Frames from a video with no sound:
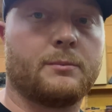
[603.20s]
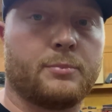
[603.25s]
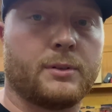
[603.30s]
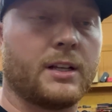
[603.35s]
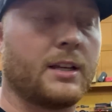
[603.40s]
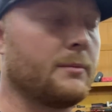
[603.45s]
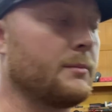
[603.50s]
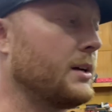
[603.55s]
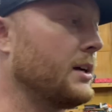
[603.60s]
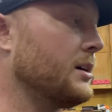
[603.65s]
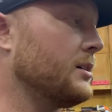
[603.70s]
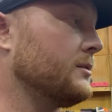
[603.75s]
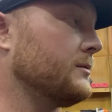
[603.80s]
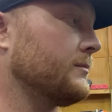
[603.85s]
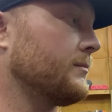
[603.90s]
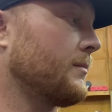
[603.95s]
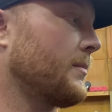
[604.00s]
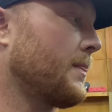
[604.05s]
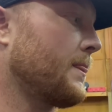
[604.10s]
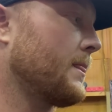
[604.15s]
plate mount.
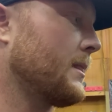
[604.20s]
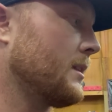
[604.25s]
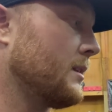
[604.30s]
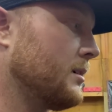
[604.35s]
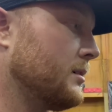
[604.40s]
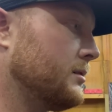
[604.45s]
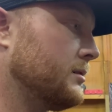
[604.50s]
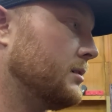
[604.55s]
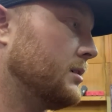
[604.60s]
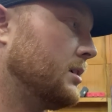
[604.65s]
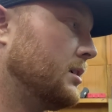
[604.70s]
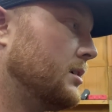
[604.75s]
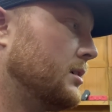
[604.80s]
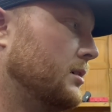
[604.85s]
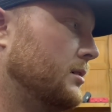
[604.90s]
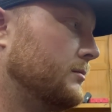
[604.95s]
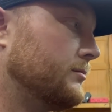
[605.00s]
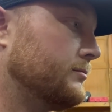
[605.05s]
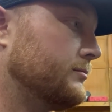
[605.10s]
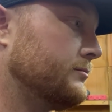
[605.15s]

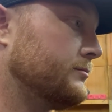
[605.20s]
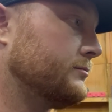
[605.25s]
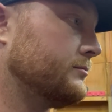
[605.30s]
So